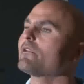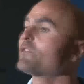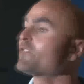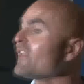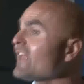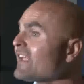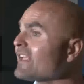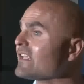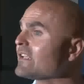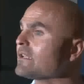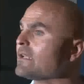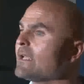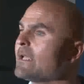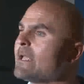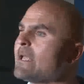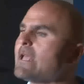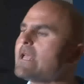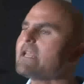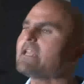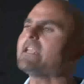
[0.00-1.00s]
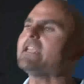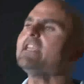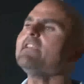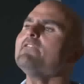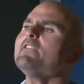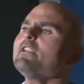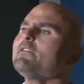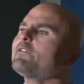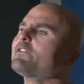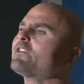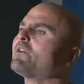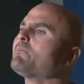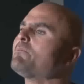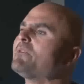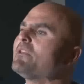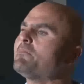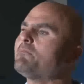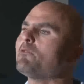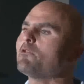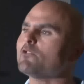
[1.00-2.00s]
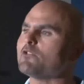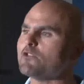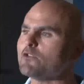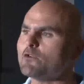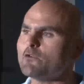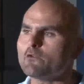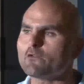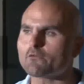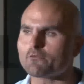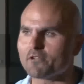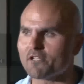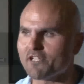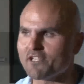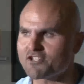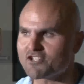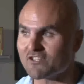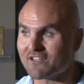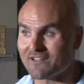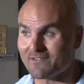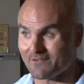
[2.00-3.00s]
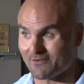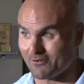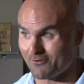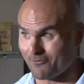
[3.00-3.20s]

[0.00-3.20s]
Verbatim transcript: Second, even if some people use religion as a